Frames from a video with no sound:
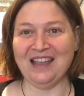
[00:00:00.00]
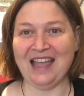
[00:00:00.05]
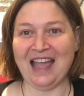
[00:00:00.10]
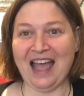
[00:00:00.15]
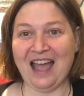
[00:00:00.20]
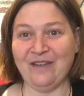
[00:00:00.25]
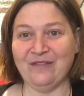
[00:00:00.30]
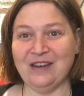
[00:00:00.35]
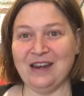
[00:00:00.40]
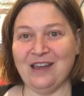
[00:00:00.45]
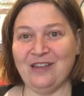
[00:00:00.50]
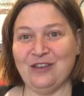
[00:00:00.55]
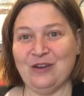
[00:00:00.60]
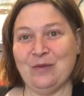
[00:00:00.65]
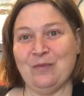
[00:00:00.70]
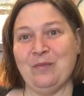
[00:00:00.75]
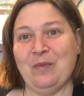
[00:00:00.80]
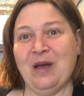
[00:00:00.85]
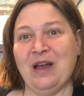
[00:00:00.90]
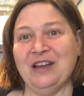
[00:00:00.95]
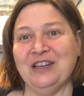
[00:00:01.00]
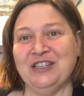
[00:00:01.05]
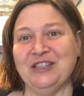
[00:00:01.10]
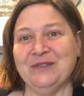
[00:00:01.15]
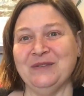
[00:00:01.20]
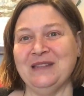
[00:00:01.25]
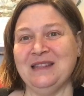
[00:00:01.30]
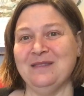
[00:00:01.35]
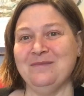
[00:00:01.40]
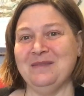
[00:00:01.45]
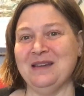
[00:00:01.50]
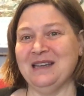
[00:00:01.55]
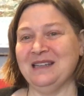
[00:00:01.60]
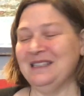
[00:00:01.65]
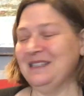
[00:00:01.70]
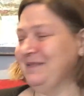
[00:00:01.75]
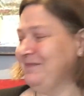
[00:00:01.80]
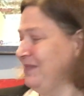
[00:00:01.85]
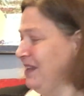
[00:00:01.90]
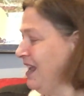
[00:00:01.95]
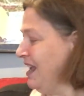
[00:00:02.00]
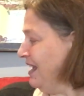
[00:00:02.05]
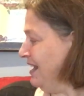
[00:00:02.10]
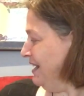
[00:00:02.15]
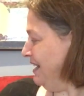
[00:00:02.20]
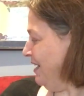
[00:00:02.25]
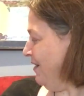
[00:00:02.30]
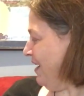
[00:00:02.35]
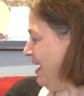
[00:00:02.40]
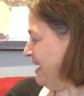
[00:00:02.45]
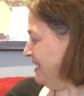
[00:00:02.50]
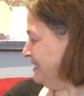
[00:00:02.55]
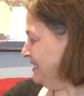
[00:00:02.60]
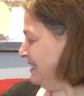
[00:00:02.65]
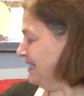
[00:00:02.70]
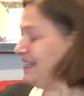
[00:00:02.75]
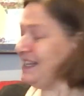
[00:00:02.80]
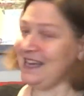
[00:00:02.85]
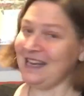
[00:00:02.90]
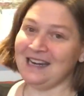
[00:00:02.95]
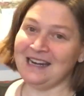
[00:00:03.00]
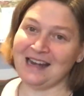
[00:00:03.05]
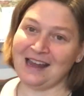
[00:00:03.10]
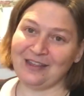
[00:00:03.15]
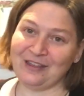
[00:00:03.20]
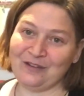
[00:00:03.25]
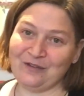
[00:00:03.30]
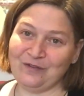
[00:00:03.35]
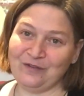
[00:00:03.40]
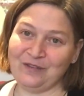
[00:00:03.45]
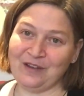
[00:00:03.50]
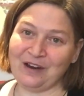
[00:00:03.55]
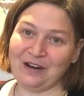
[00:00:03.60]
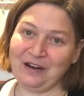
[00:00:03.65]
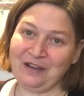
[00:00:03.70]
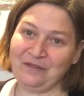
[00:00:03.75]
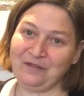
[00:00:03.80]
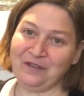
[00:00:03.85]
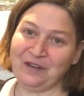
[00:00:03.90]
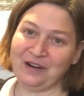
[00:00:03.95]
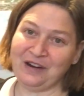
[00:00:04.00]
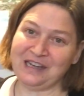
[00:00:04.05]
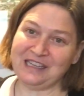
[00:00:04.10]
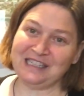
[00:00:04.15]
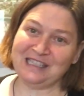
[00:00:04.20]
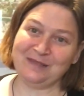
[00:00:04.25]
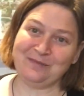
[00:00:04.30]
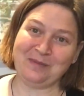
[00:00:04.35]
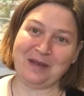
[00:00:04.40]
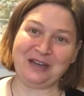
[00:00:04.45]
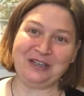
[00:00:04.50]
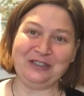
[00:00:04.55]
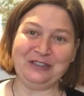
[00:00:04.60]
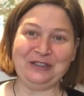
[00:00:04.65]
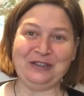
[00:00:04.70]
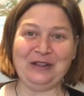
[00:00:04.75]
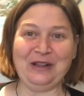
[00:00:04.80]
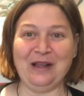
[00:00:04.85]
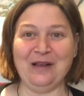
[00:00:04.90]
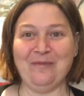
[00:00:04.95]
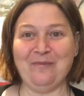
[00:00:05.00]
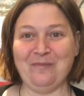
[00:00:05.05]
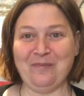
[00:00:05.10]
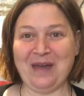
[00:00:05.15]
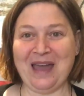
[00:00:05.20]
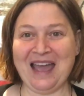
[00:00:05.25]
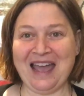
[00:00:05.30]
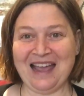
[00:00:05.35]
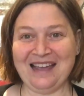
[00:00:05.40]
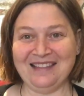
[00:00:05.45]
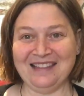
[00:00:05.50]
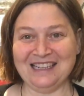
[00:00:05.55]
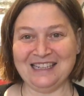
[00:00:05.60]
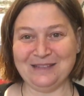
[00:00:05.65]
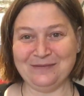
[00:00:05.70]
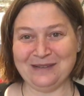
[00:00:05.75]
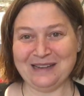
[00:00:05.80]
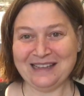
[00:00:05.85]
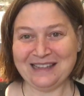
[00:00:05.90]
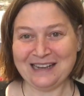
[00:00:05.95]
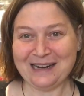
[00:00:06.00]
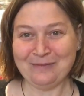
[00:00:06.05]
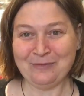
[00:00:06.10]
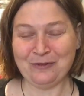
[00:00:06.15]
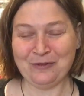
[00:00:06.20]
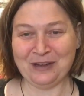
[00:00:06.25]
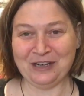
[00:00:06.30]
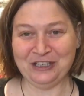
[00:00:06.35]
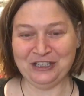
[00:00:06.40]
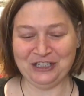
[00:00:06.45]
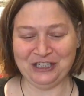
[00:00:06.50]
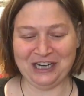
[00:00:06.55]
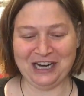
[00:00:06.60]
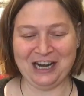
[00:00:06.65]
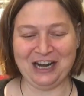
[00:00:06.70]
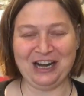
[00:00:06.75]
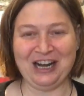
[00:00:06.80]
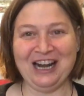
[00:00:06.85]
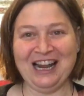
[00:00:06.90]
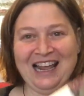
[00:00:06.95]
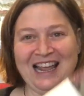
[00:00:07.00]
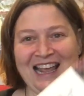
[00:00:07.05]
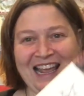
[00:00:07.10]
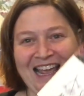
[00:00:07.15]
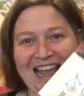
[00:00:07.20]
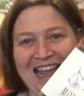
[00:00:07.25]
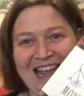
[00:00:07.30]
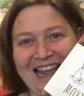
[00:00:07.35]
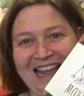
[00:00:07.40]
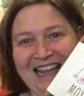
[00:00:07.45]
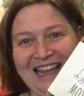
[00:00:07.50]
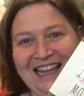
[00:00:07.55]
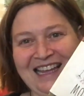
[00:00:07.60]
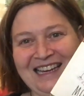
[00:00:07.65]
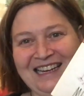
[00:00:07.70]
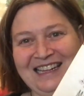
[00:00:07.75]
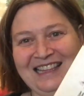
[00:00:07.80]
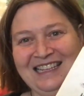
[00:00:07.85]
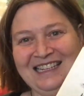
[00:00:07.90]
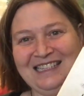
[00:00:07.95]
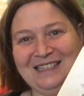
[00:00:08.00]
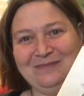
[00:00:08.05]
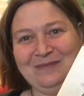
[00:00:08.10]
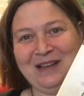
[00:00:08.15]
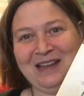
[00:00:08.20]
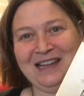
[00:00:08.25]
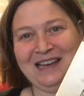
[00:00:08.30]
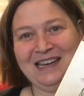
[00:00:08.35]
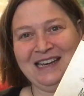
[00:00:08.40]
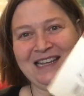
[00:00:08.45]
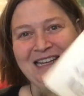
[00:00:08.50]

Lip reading: have another poncho in the mix. Now I did get another very, very special bag this week that I'm going to share. And this one